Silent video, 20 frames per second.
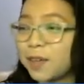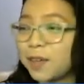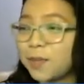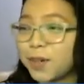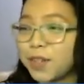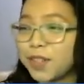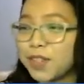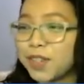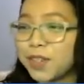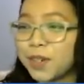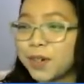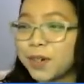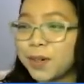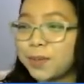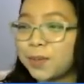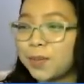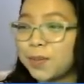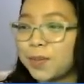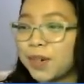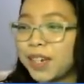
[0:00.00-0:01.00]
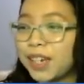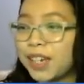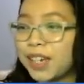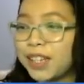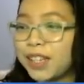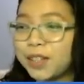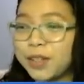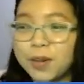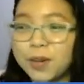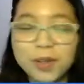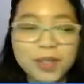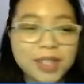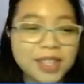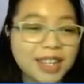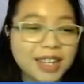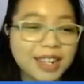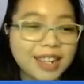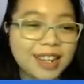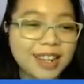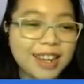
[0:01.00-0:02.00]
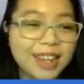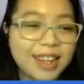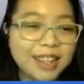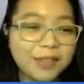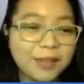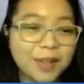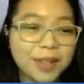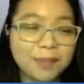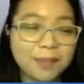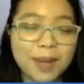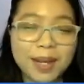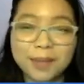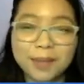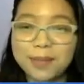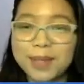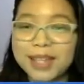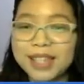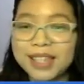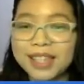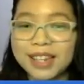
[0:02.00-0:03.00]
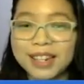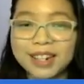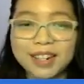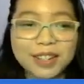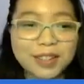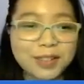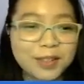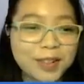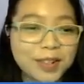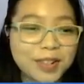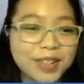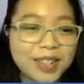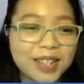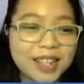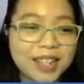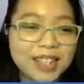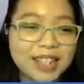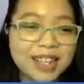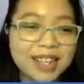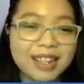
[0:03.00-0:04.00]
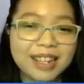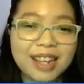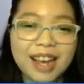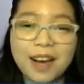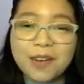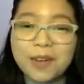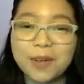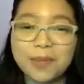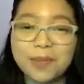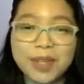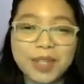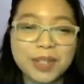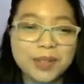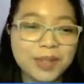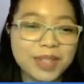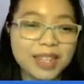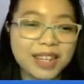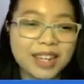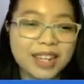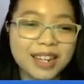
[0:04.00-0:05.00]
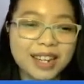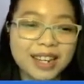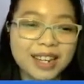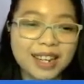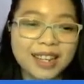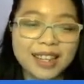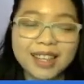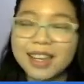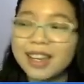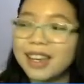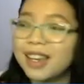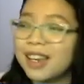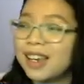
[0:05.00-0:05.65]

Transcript: I put some notes in it, what might be the resources that I will be using in it,